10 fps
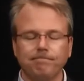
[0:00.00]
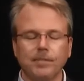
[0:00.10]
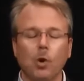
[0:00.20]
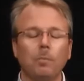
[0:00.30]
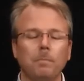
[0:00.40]

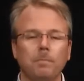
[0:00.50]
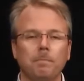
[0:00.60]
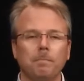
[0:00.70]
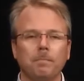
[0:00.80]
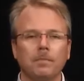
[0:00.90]
Nope.
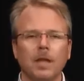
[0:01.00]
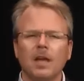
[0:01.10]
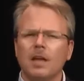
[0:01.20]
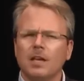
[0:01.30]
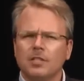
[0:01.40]

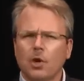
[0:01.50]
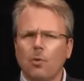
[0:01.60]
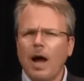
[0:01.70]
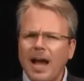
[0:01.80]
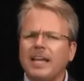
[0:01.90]

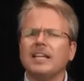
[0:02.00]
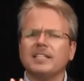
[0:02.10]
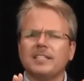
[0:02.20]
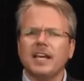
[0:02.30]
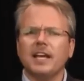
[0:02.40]
So I can
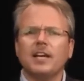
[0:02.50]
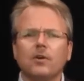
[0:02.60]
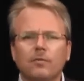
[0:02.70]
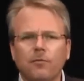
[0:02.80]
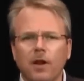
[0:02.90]
stand
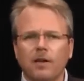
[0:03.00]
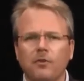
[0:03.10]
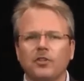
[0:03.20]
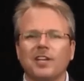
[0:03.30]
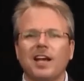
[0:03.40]
here in front of
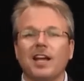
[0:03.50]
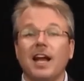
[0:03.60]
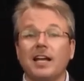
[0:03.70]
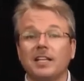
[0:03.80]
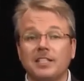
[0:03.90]
you today and
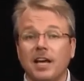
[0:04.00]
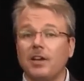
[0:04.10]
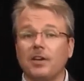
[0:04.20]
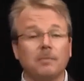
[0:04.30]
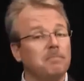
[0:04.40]
I can tell
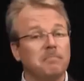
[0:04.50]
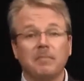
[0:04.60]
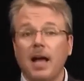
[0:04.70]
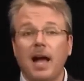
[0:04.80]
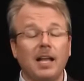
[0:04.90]
you,
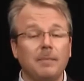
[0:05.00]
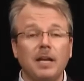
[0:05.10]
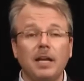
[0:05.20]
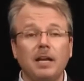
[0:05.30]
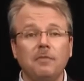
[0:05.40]
Adam
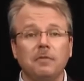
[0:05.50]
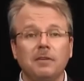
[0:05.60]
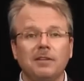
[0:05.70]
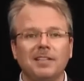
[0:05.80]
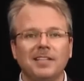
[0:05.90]
and Eve,
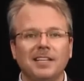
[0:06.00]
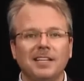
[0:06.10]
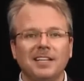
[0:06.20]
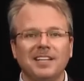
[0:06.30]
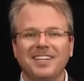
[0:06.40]

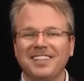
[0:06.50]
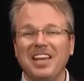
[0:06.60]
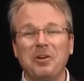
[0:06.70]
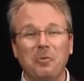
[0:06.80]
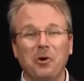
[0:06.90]

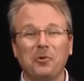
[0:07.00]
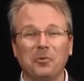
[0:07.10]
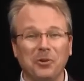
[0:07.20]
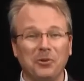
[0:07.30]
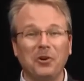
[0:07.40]
they weren't
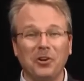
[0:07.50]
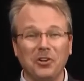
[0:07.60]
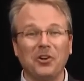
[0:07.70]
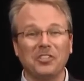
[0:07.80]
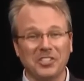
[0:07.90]
real
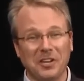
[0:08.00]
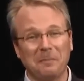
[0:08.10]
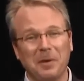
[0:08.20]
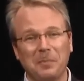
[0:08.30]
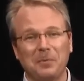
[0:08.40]
dark
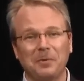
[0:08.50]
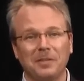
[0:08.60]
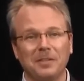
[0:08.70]
skinned people.